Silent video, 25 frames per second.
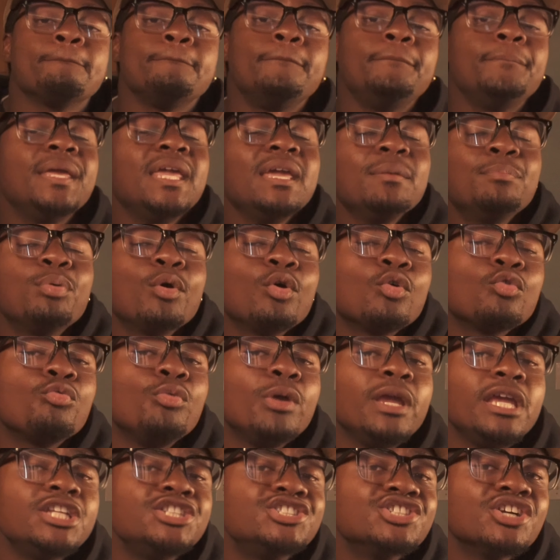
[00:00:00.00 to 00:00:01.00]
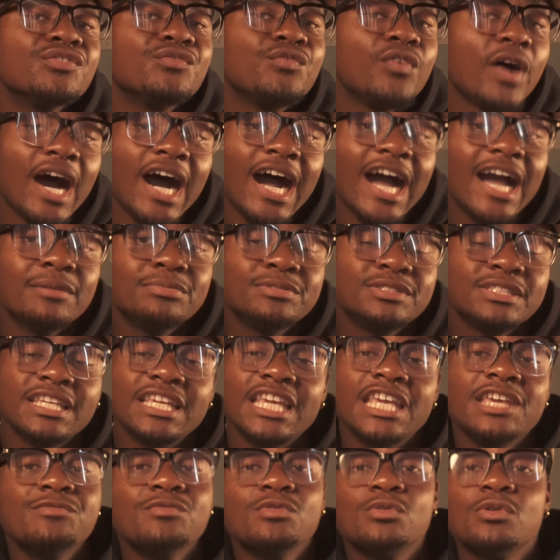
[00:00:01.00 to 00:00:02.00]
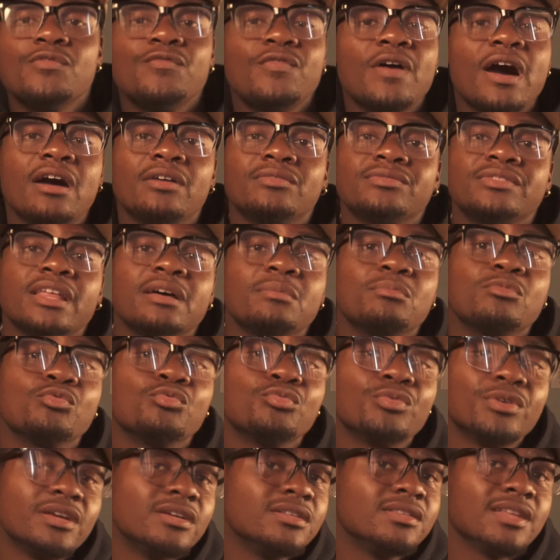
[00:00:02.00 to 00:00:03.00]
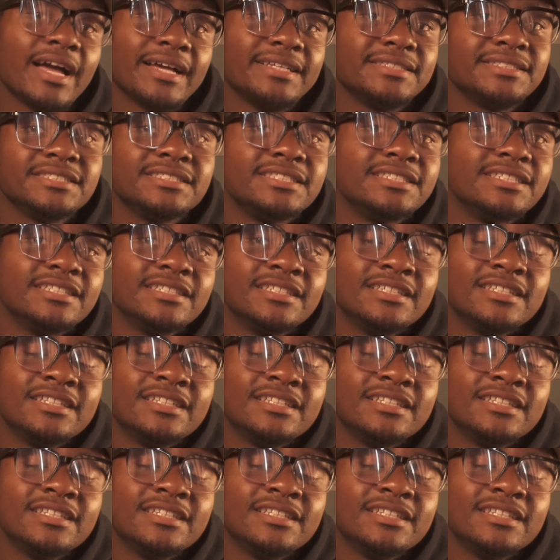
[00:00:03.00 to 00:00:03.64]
People read your vibes even without them realizing it.